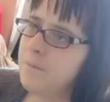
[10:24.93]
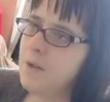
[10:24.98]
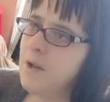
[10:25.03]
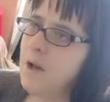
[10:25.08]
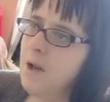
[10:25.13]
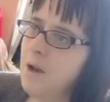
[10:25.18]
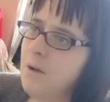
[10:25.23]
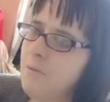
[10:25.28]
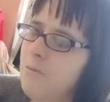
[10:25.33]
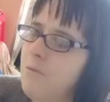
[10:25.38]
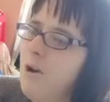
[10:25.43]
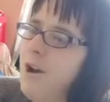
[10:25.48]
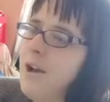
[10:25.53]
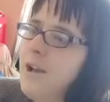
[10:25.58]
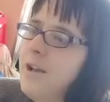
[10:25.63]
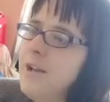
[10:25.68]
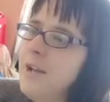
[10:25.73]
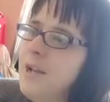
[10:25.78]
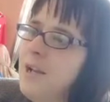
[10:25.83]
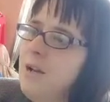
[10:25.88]
I'm
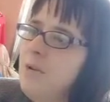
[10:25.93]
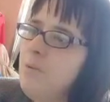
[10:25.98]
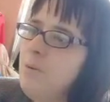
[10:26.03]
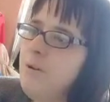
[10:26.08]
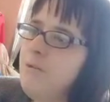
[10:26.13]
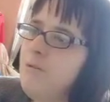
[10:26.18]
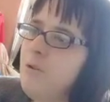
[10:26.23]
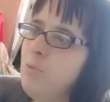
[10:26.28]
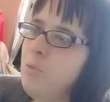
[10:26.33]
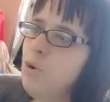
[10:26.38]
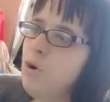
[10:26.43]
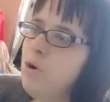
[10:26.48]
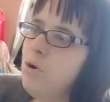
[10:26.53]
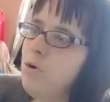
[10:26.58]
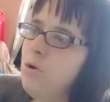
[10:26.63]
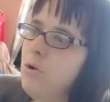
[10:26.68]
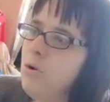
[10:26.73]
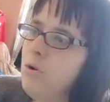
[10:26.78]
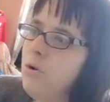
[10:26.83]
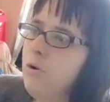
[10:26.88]
riding with the wall.
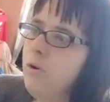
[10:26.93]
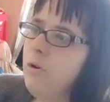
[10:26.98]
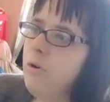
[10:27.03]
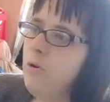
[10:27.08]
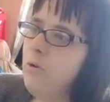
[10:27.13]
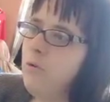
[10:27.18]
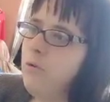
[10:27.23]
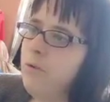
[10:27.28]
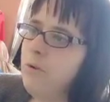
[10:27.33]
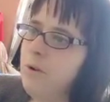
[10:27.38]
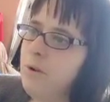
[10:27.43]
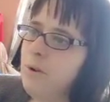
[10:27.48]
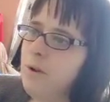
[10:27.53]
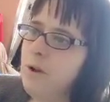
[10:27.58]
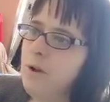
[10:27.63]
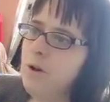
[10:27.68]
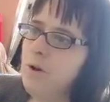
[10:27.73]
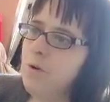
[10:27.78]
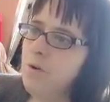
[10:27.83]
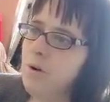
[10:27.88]
Oh,
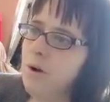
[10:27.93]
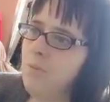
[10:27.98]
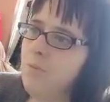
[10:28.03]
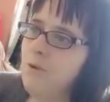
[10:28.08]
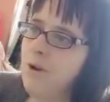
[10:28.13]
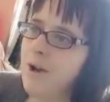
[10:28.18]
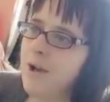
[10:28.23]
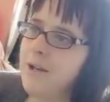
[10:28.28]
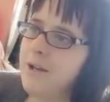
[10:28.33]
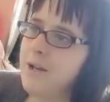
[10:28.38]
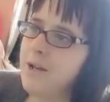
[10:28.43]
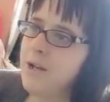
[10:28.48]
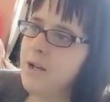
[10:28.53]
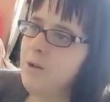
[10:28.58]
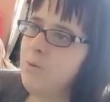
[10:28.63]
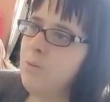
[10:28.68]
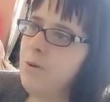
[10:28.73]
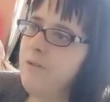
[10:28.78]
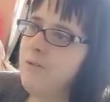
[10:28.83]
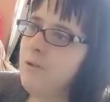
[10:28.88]
I'm riding
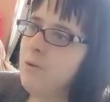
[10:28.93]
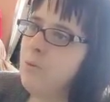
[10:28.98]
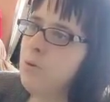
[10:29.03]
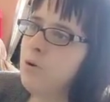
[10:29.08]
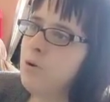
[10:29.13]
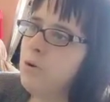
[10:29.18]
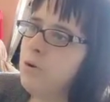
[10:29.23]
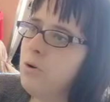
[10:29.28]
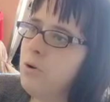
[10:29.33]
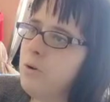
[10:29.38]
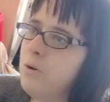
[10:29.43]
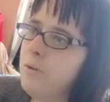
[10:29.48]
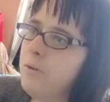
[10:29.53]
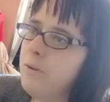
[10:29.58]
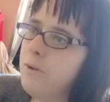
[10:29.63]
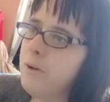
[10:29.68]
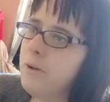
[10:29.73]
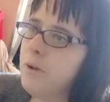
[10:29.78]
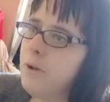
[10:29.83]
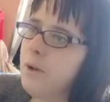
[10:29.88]
with the wall.
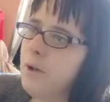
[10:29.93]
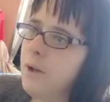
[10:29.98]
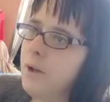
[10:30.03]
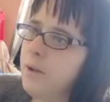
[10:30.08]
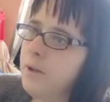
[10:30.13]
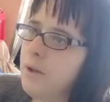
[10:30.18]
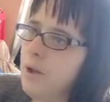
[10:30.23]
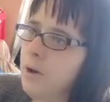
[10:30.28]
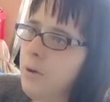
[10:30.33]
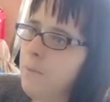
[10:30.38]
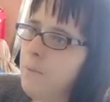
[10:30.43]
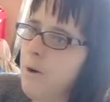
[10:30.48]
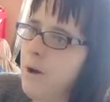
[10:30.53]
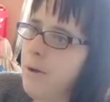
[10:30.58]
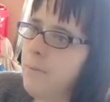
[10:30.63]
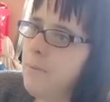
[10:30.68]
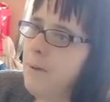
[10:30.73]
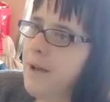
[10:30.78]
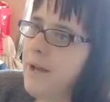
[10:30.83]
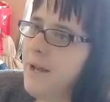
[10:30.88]
Don't
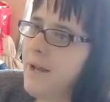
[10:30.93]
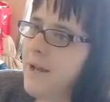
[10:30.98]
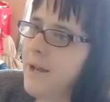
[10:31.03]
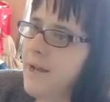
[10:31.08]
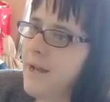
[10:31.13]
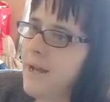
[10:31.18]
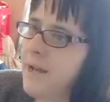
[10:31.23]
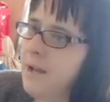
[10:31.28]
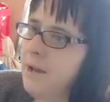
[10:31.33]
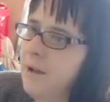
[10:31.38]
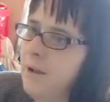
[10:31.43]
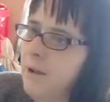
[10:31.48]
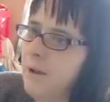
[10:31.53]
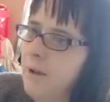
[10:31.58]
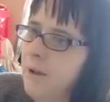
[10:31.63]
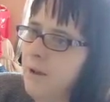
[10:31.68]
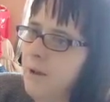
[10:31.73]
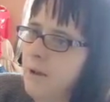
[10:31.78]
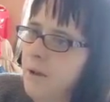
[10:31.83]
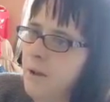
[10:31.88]
mind me.
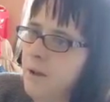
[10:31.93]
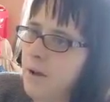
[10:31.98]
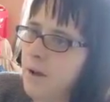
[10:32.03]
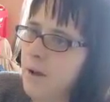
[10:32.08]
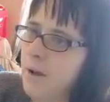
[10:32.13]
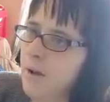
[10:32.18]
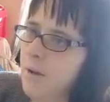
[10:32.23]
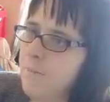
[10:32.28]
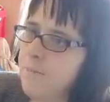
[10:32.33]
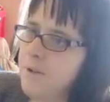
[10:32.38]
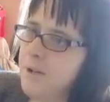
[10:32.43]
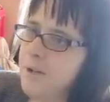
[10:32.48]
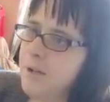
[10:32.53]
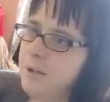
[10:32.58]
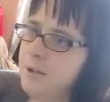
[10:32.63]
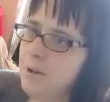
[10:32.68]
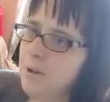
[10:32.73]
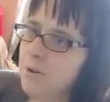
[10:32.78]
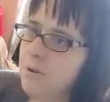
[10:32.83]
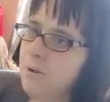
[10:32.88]
I'm
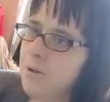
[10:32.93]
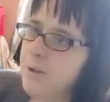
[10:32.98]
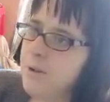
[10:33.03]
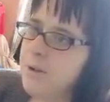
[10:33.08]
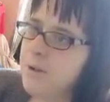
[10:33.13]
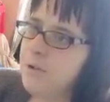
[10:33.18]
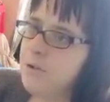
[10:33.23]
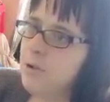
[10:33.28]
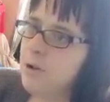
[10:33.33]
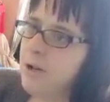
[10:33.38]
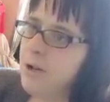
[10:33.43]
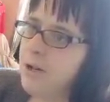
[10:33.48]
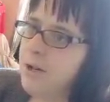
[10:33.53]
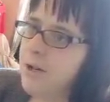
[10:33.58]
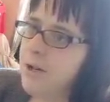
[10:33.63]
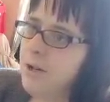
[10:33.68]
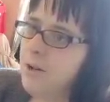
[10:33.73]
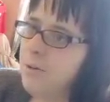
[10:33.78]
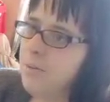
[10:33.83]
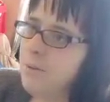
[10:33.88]
just going to try and
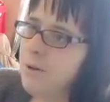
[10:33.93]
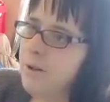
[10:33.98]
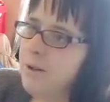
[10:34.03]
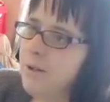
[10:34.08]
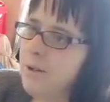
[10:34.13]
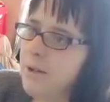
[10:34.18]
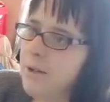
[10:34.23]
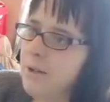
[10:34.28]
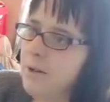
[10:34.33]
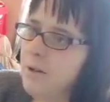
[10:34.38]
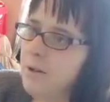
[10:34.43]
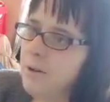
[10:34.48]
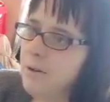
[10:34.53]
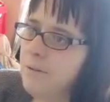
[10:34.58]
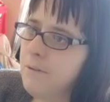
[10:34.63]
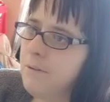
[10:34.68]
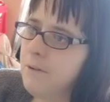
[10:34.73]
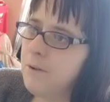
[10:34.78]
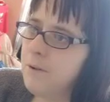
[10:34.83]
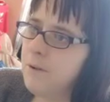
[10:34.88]
kill myself.
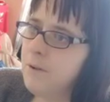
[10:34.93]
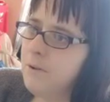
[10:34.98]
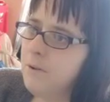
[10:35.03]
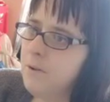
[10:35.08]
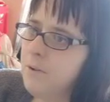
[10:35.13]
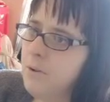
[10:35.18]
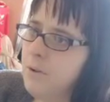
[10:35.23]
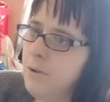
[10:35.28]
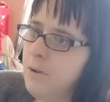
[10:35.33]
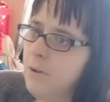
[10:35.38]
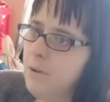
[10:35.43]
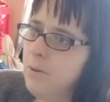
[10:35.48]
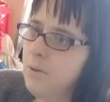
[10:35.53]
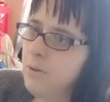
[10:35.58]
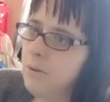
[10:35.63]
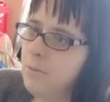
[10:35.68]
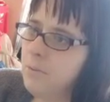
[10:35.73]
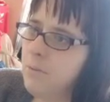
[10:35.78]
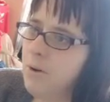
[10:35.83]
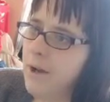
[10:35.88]

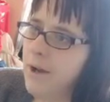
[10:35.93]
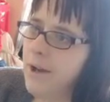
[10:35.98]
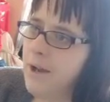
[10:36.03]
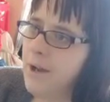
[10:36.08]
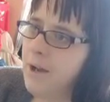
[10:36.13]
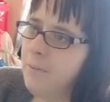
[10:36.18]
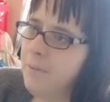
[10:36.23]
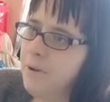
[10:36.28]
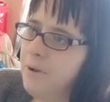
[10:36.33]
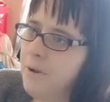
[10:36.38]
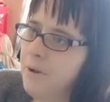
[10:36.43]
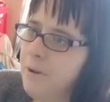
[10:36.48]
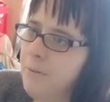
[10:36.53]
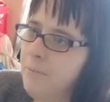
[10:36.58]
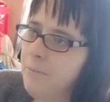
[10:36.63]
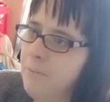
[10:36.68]
What might happen.